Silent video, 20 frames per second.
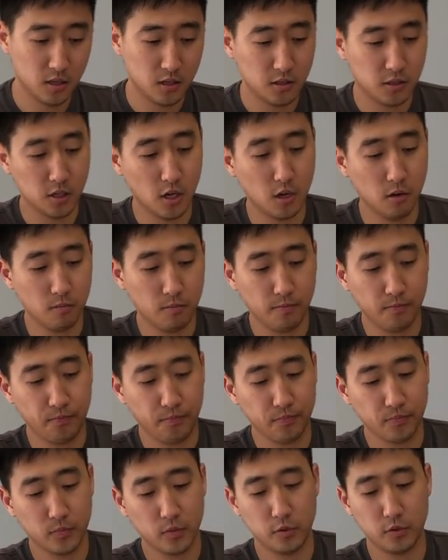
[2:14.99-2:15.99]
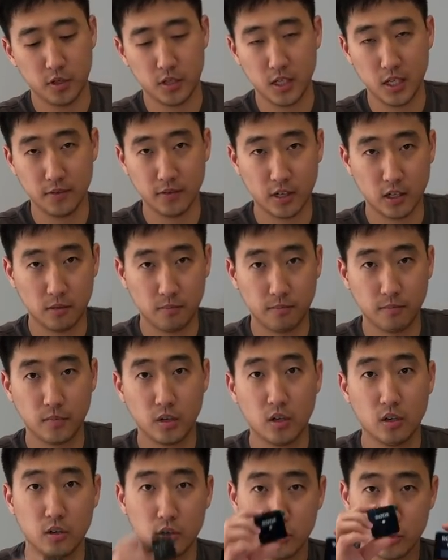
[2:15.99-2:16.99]
So, receiver,
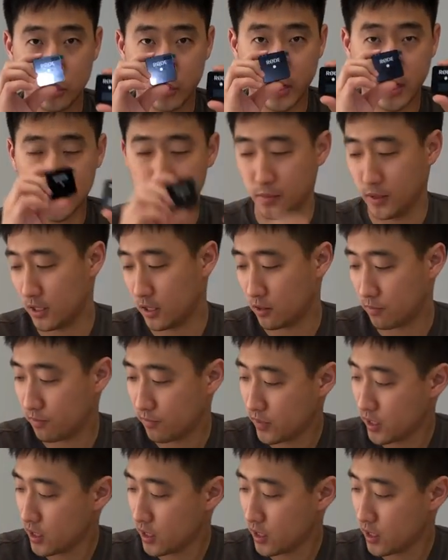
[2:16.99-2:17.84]
transmitter.